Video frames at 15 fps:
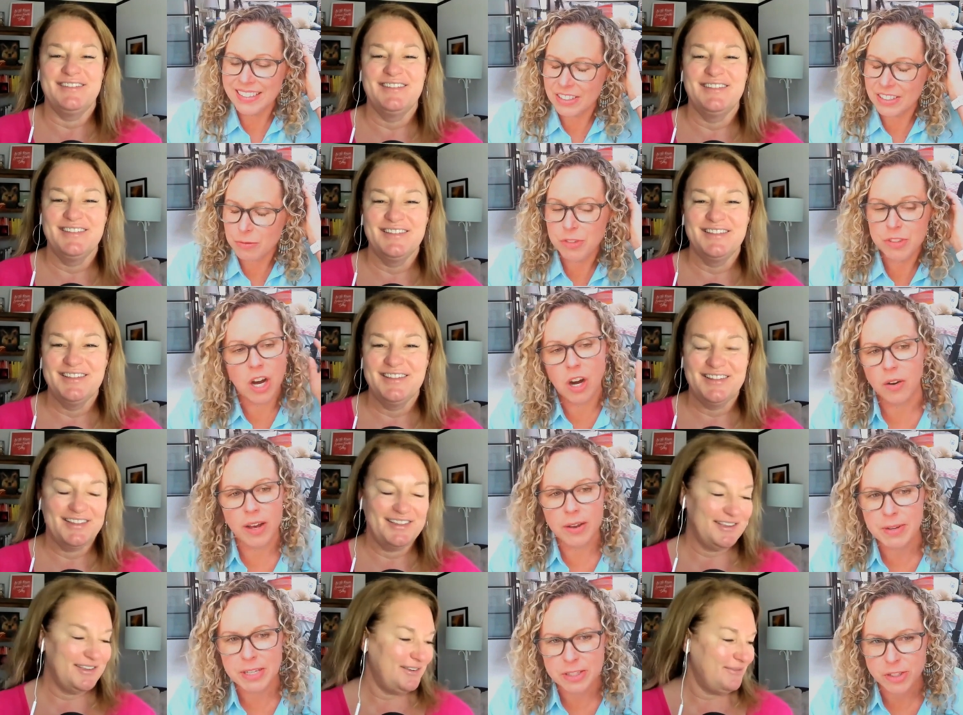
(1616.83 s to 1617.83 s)
Speaker 1: yeah, no,
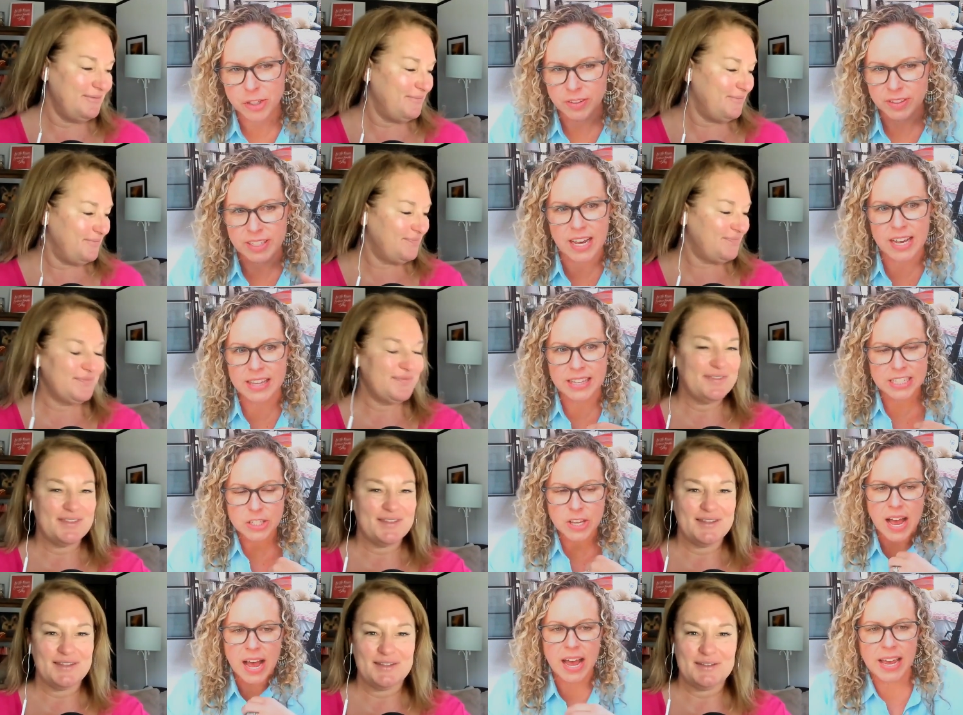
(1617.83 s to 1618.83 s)
I mean, certainly not.
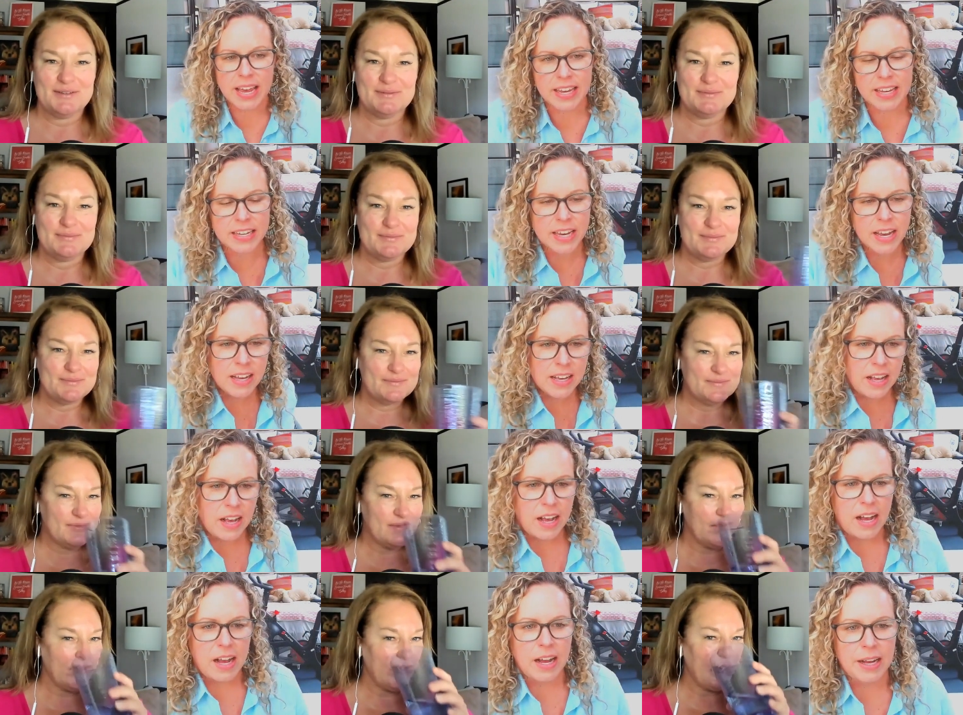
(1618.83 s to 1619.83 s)
Like I,
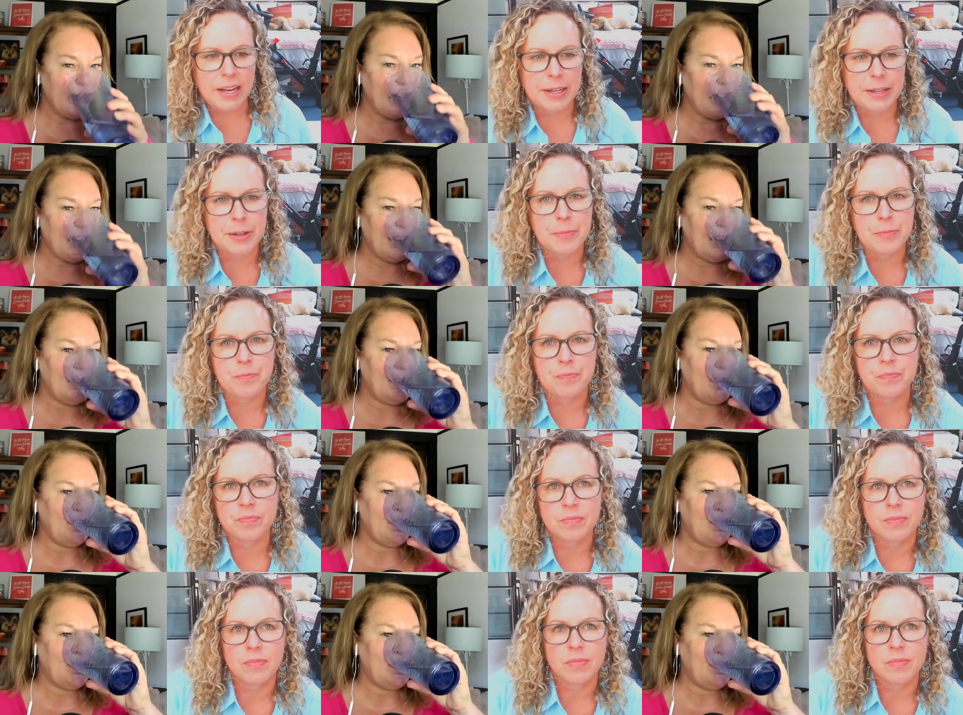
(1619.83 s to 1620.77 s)
um,